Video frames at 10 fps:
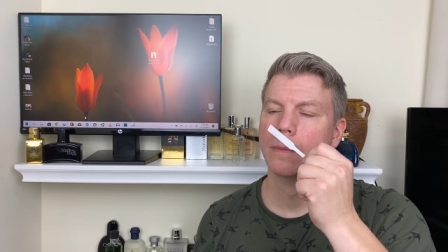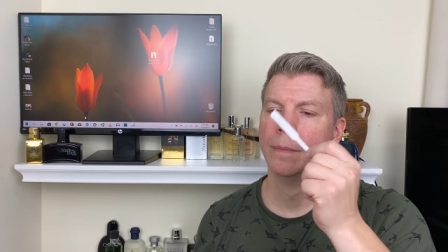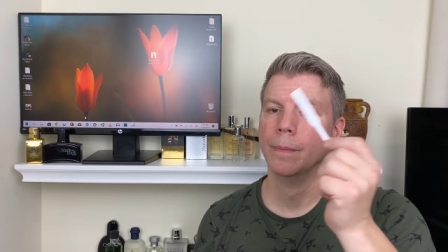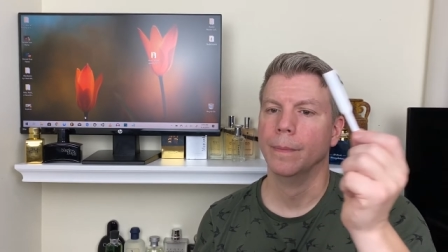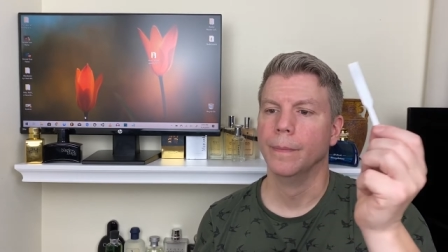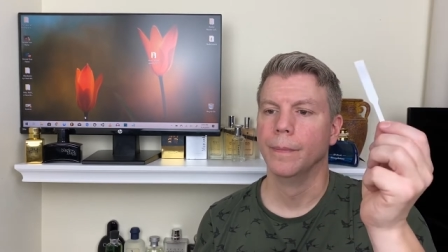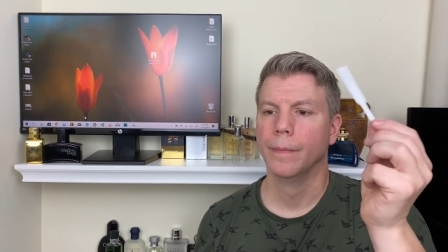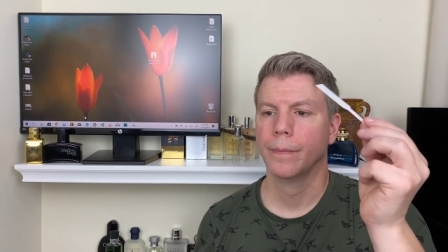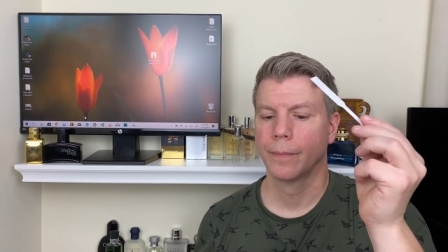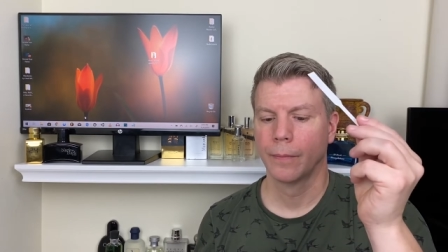Mmm.
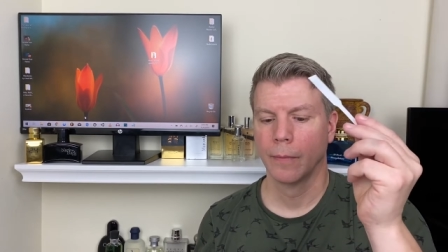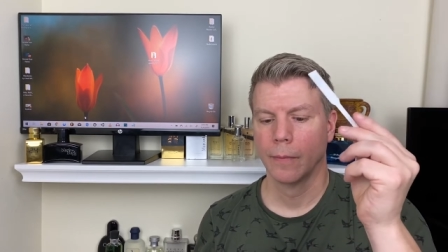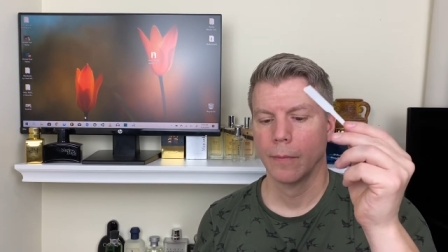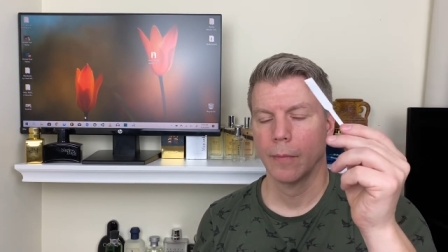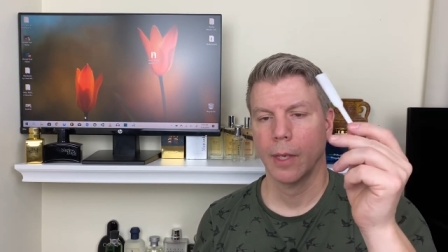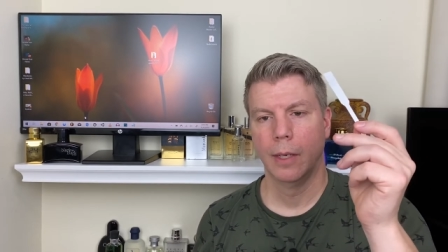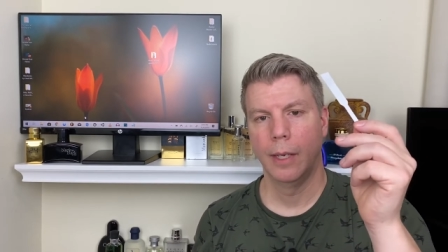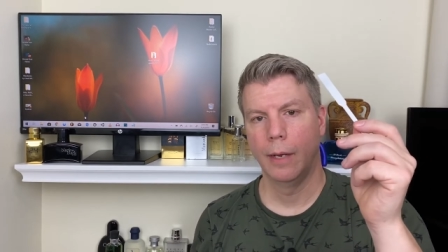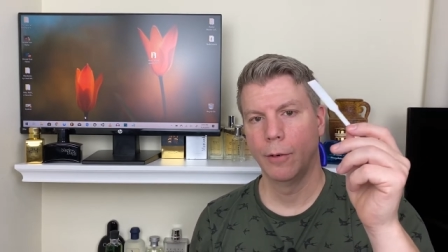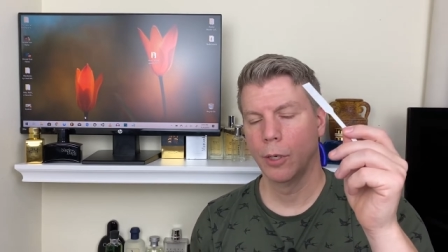
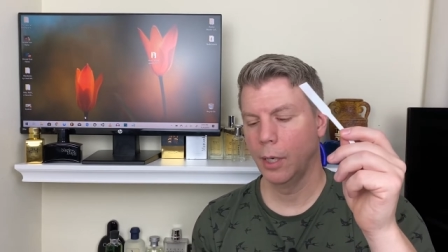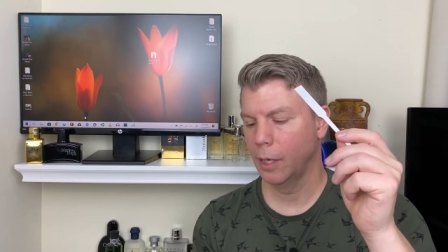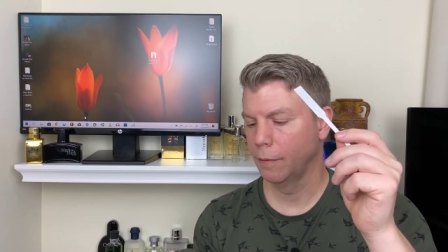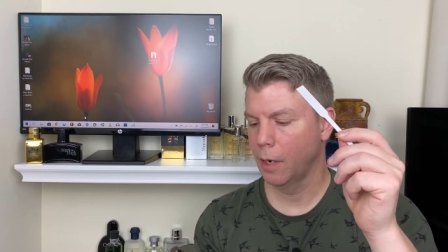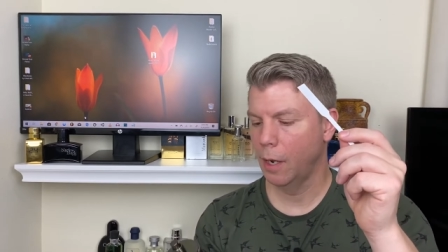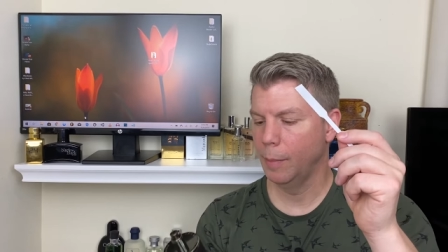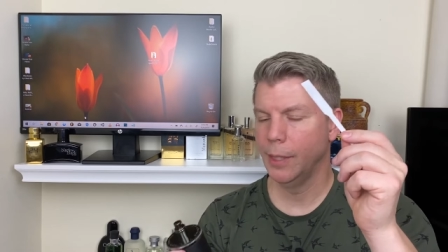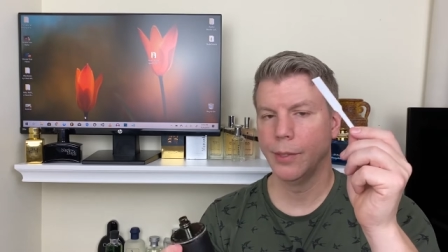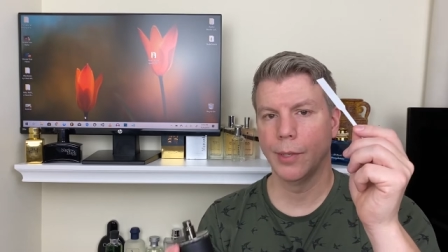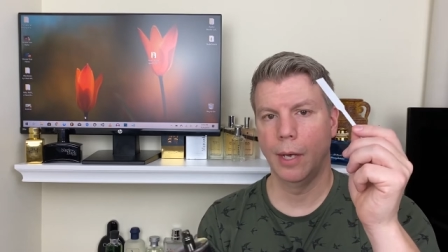Now I've heard a lot of
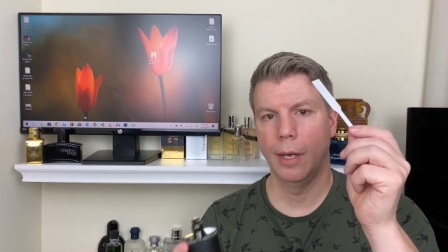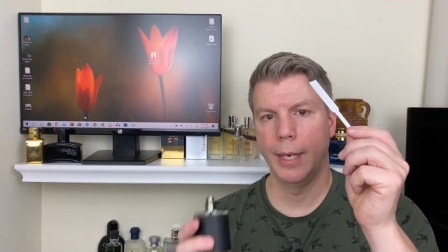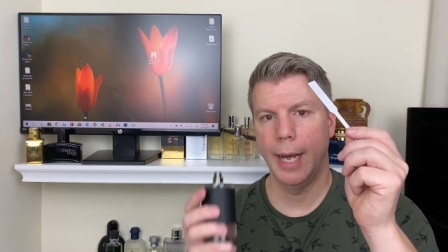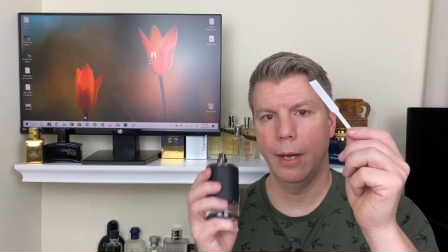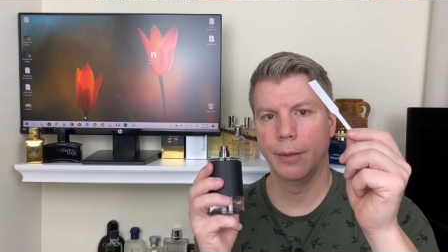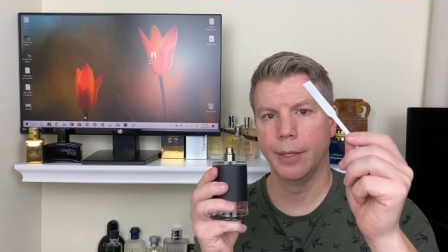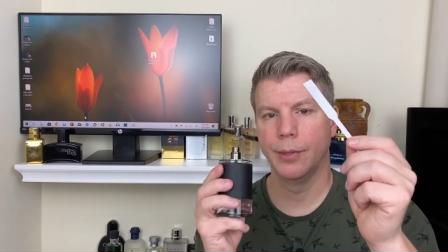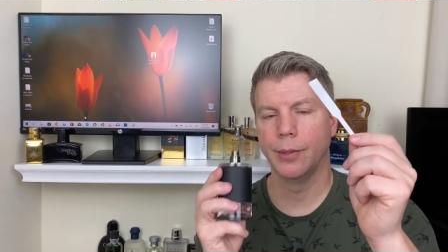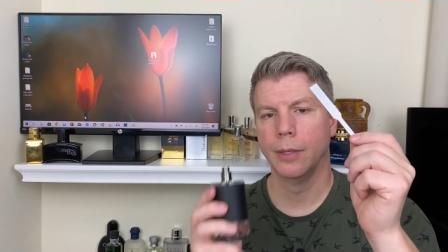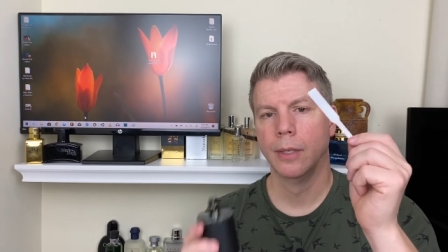comments on how
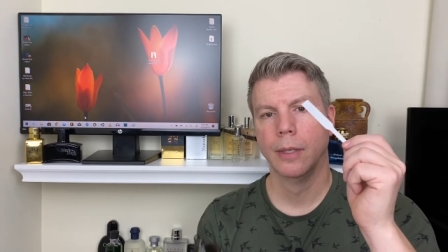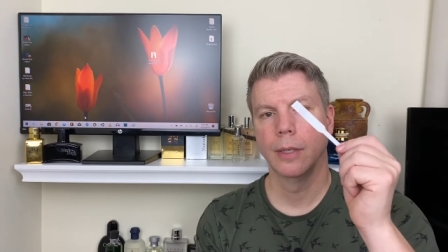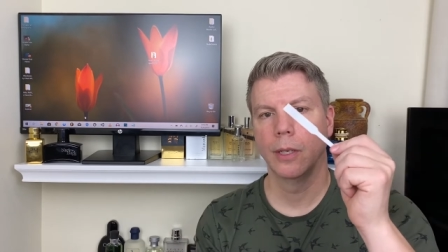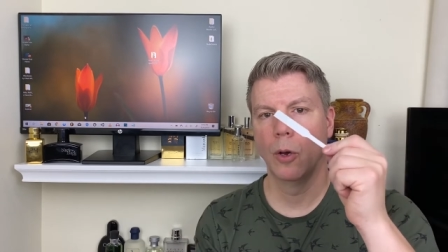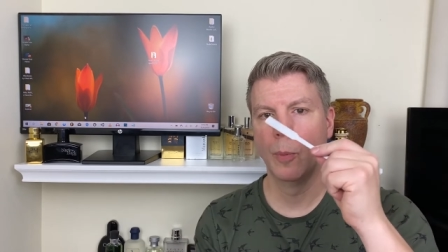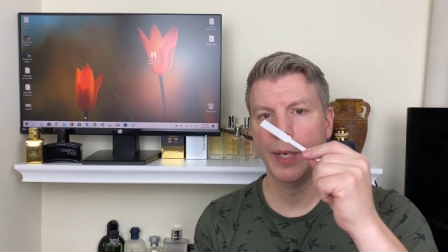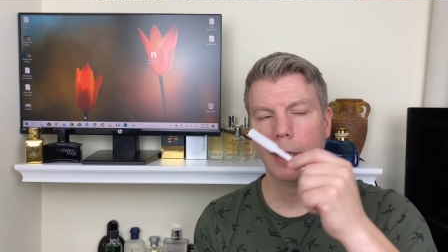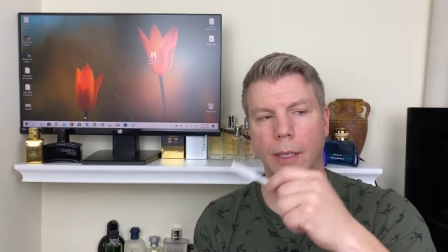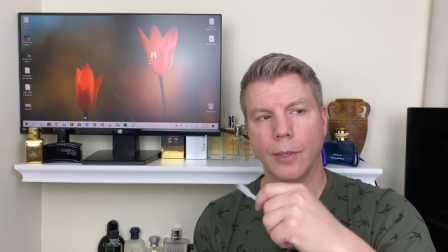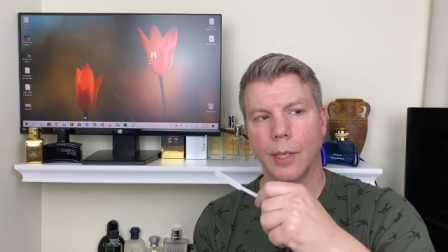this the
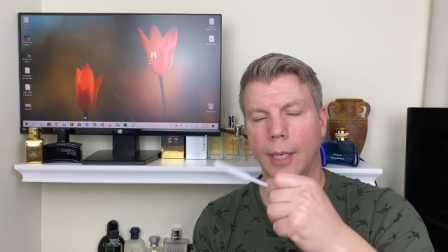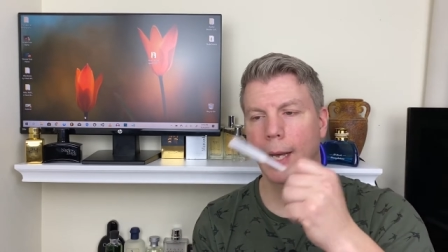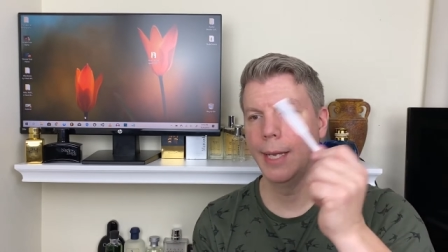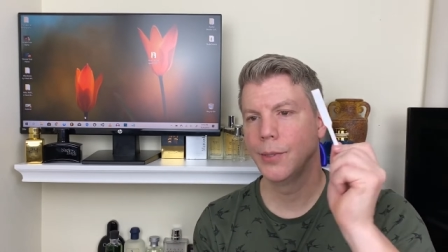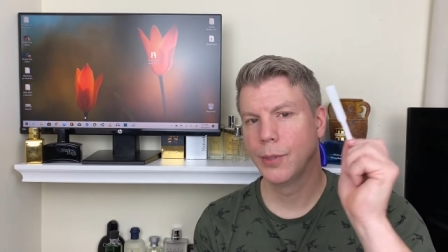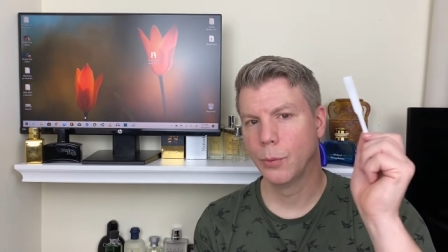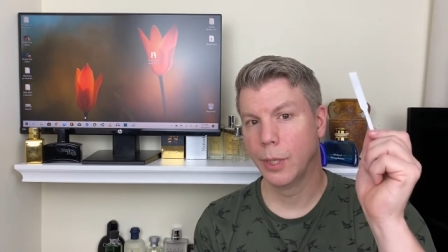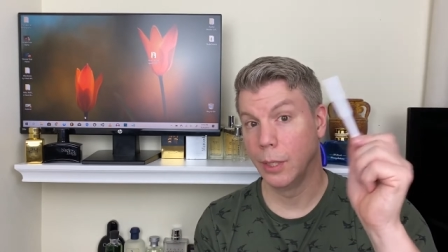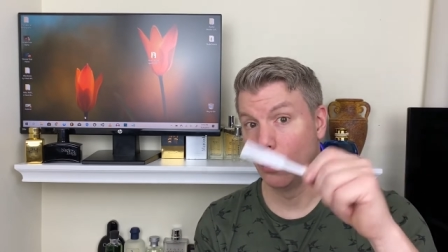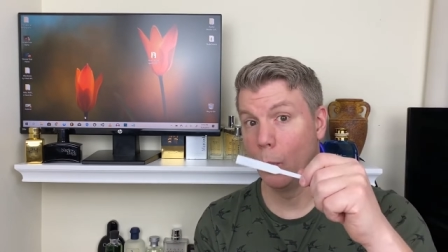opening doesn't last.
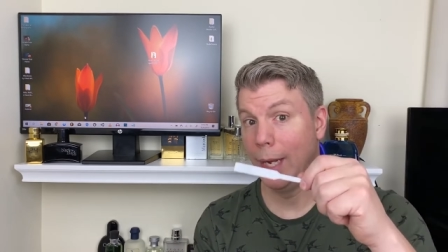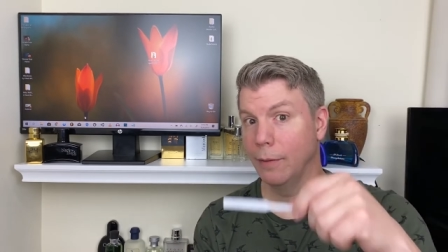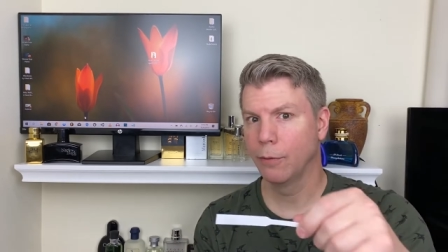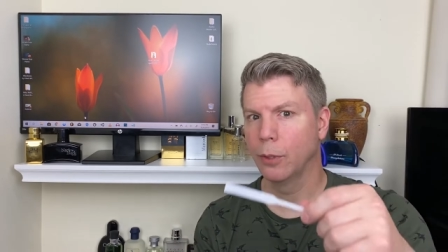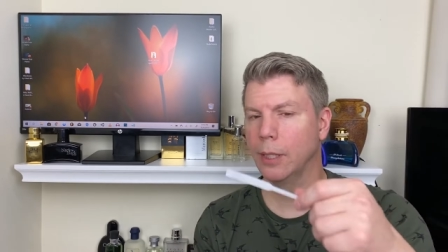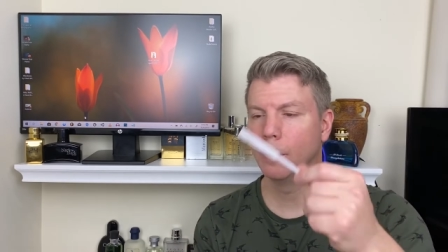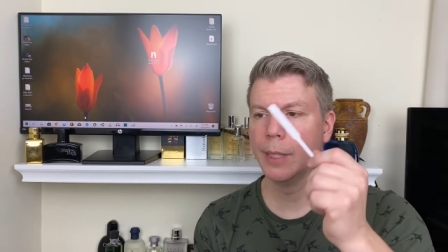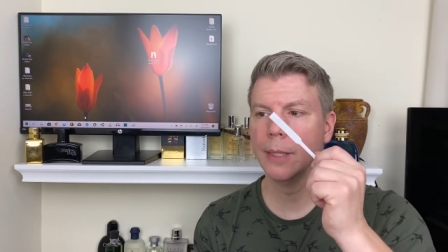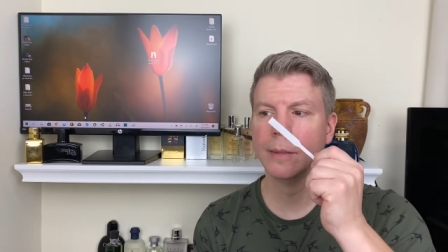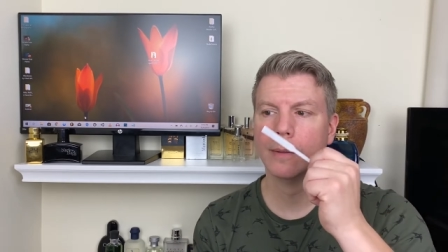We're gonna wait for a little
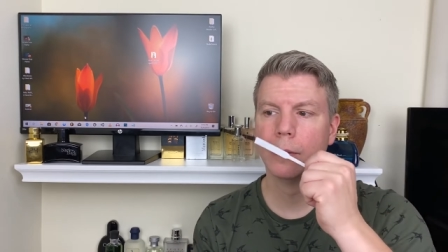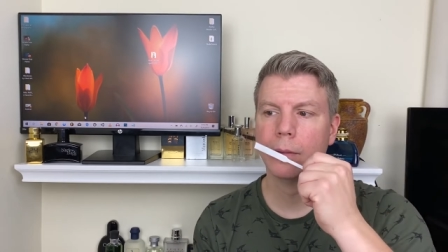bit.